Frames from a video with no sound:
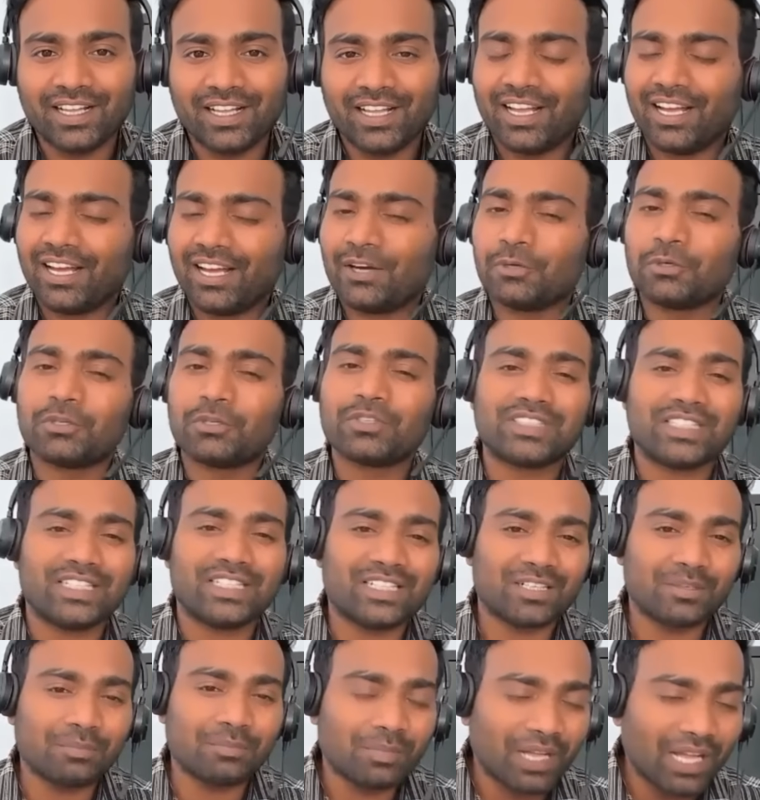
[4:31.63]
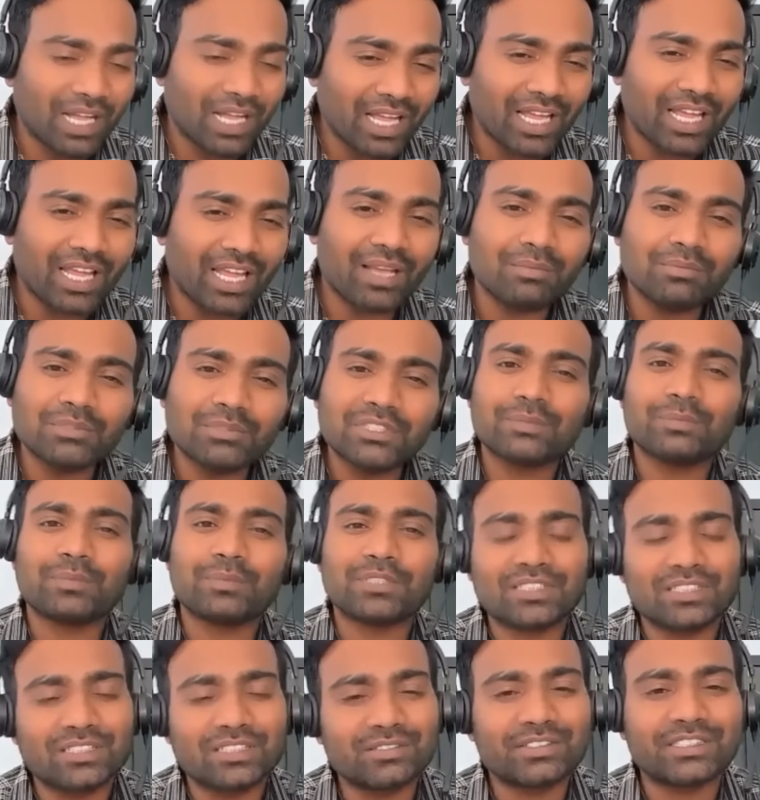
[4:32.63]
how to set up MCP
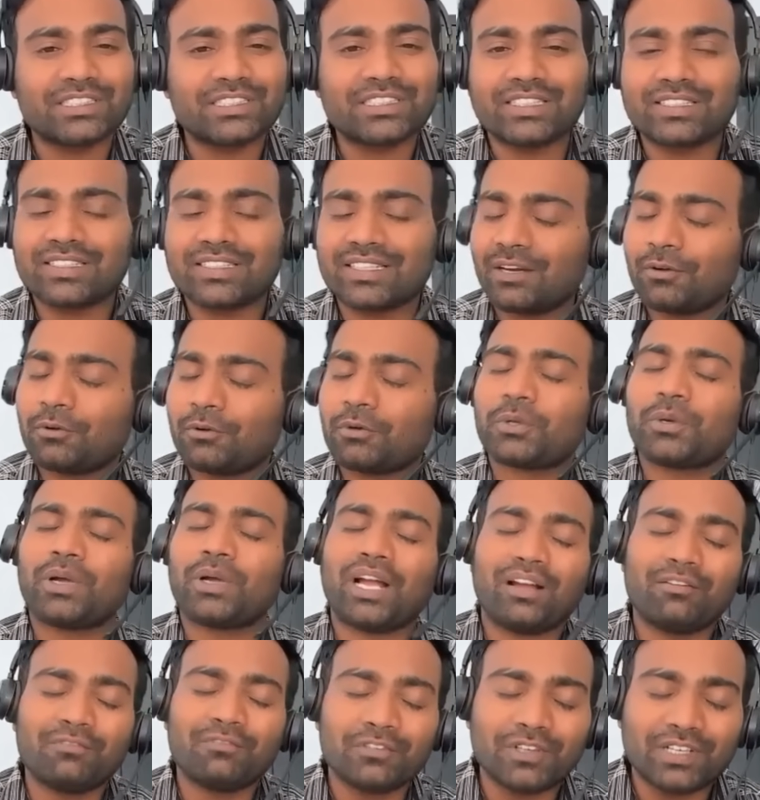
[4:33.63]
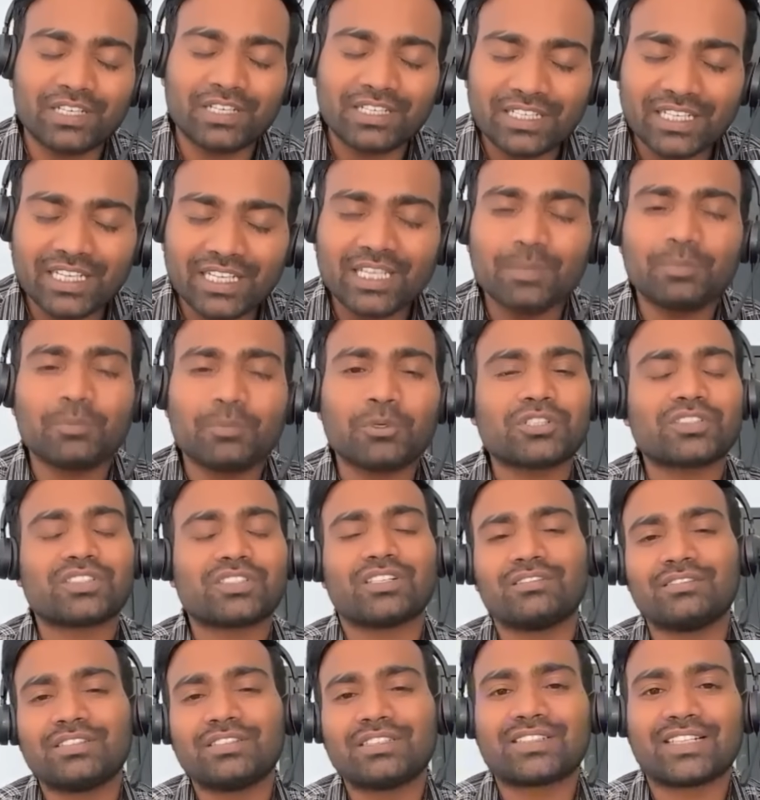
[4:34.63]
servers, how to have your teleport
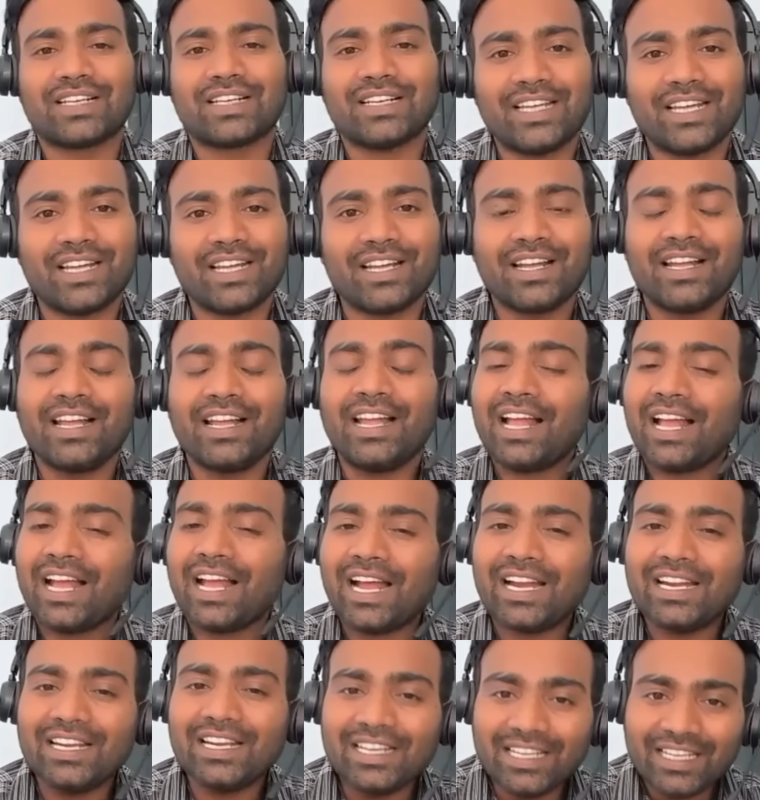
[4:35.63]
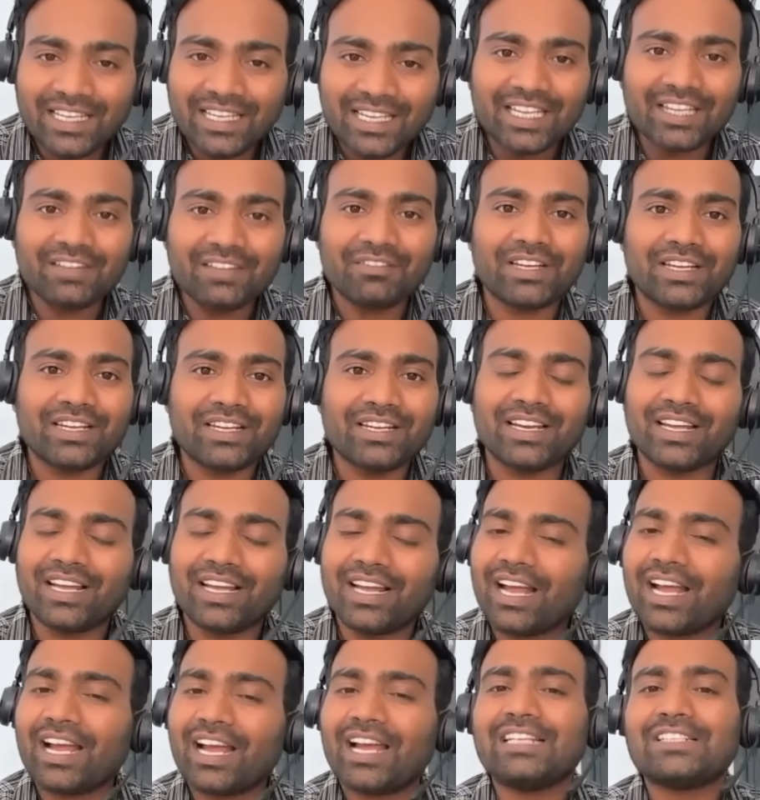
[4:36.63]
service running, and even
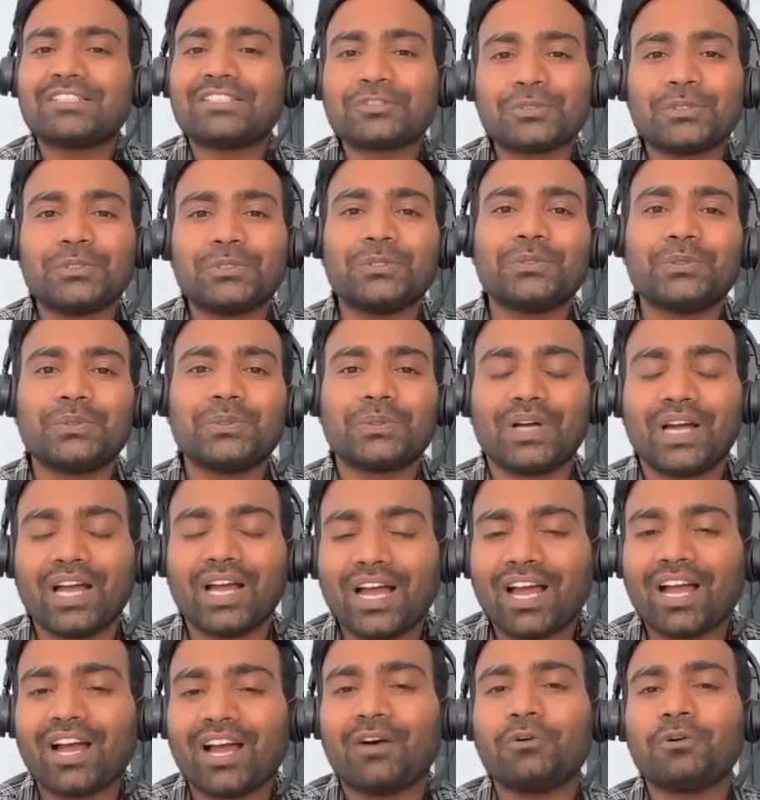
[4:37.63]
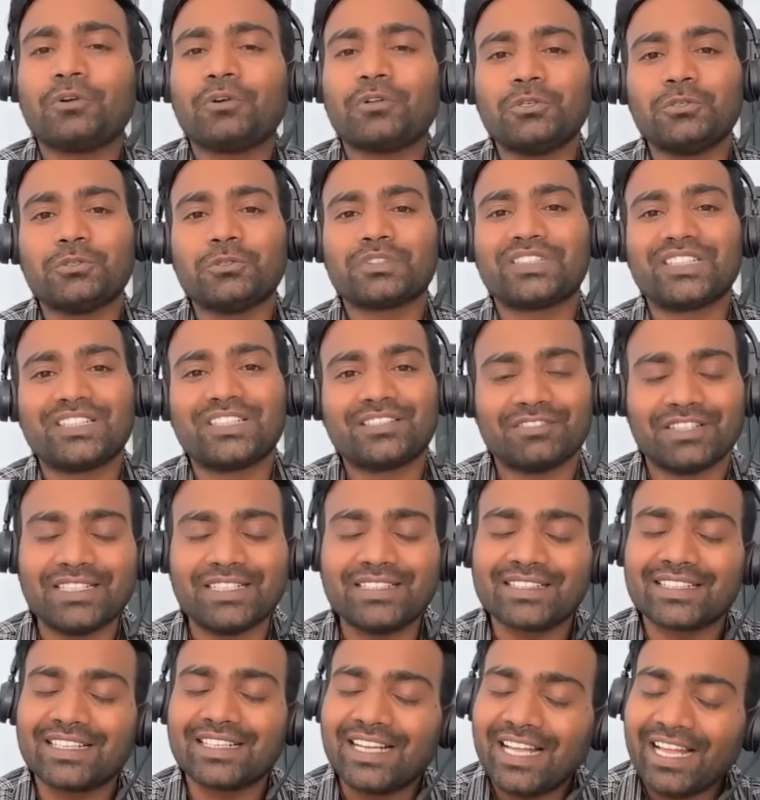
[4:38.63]
I'll show you how to use it with
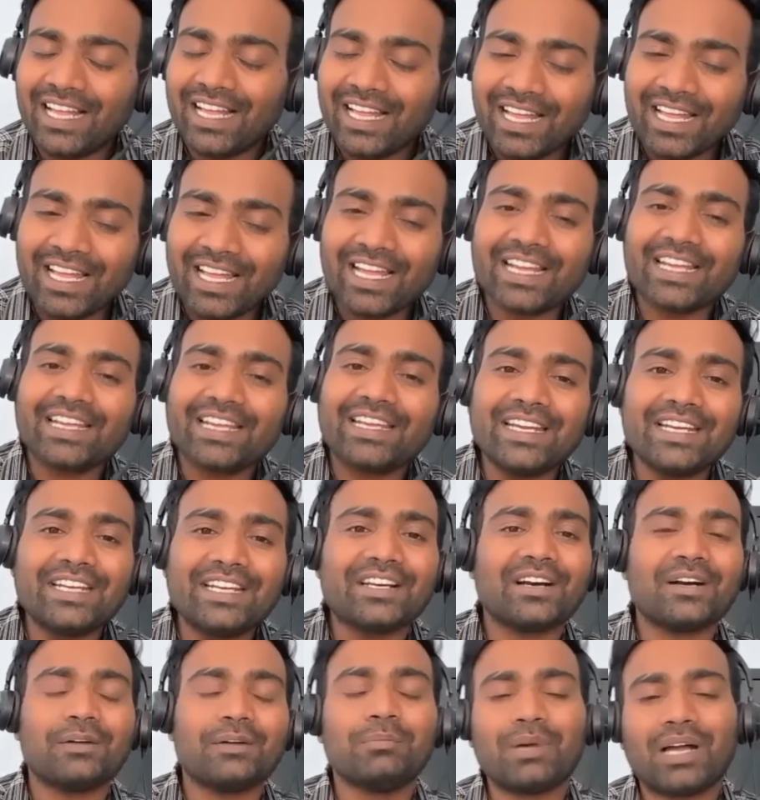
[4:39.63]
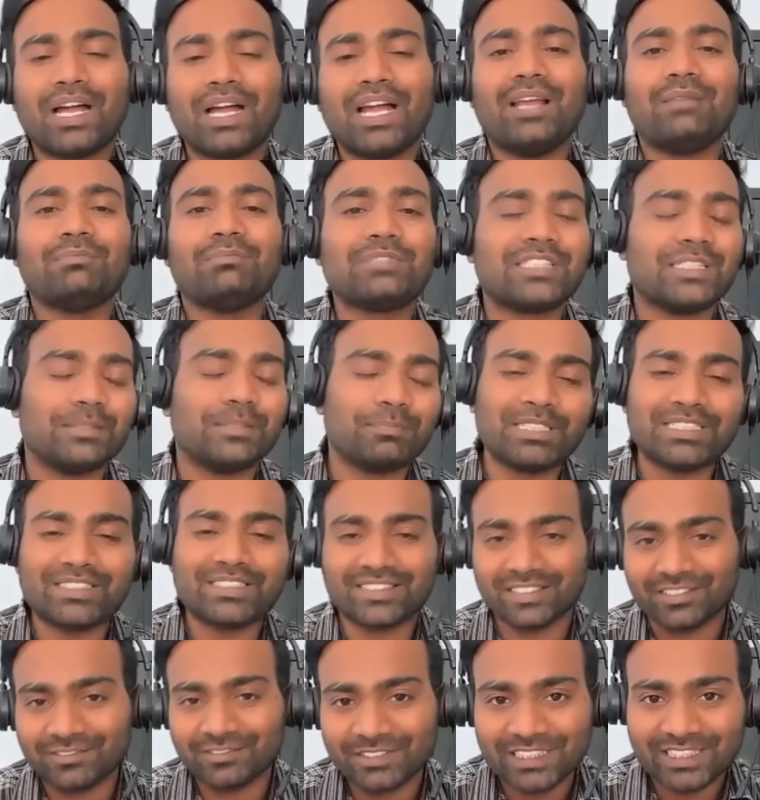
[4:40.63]
a GitHub MCP
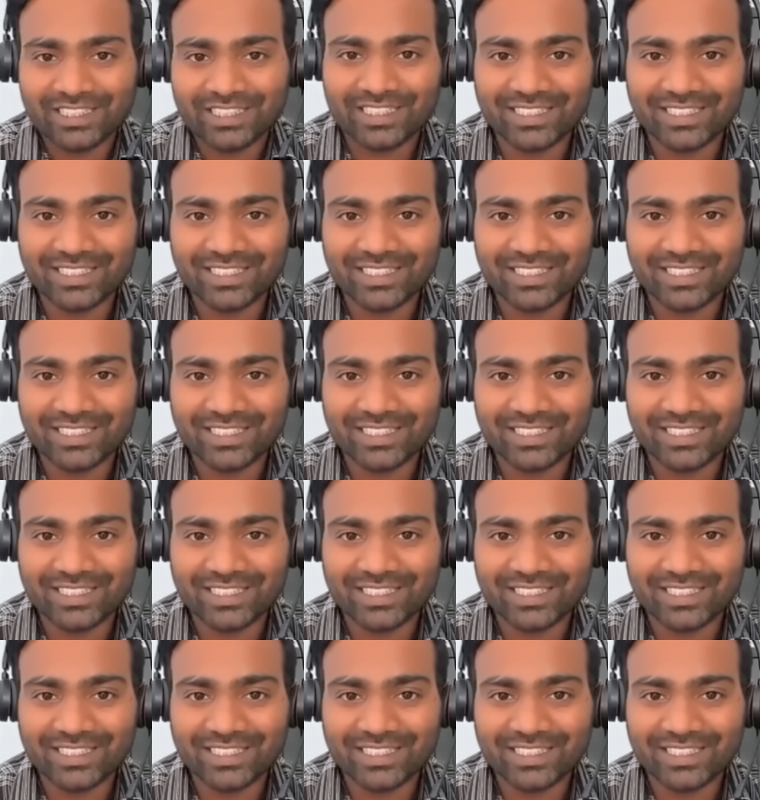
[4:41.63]
server.